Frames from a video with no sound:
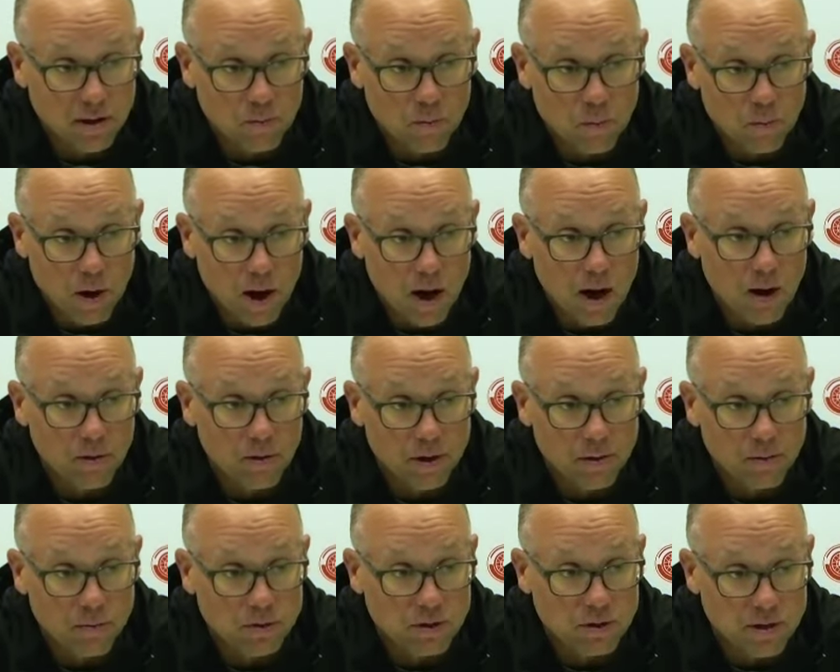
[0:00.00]
wow,
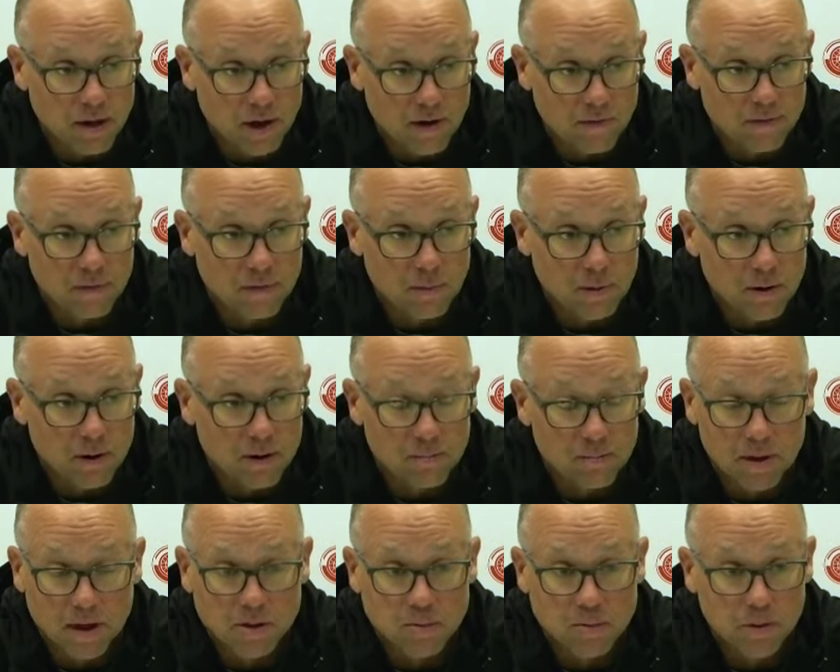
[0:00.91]
he was definitely one of the
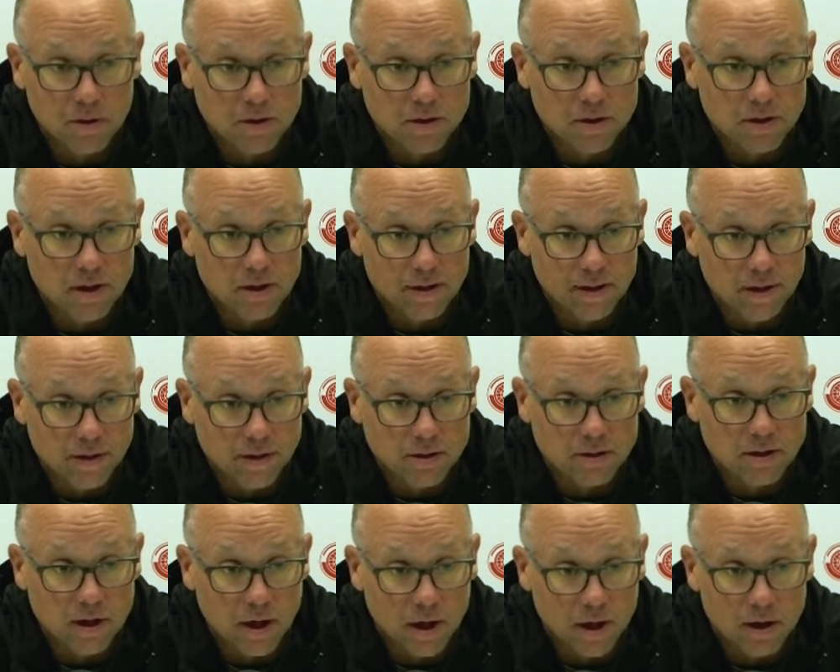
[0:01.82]
best players on the
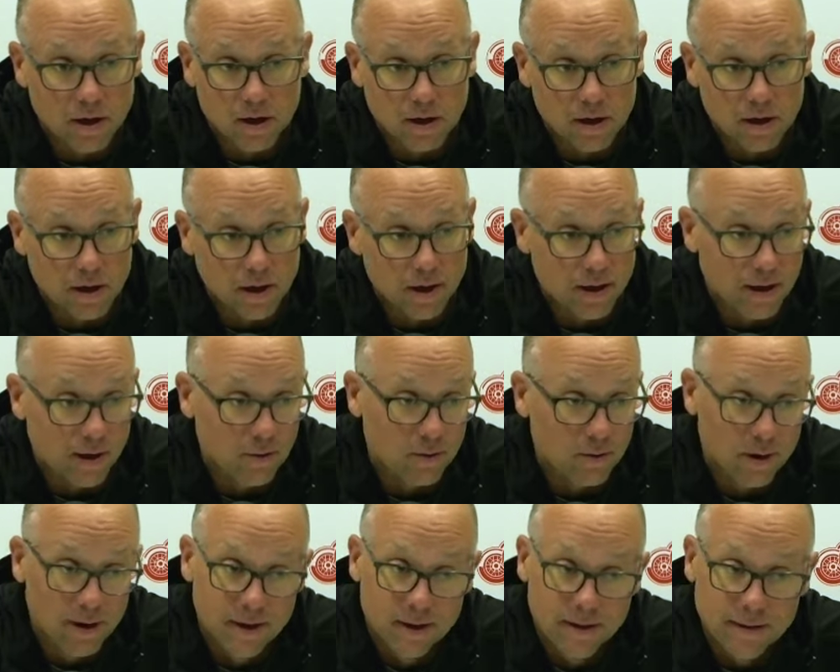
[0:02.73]
ice night in and night out.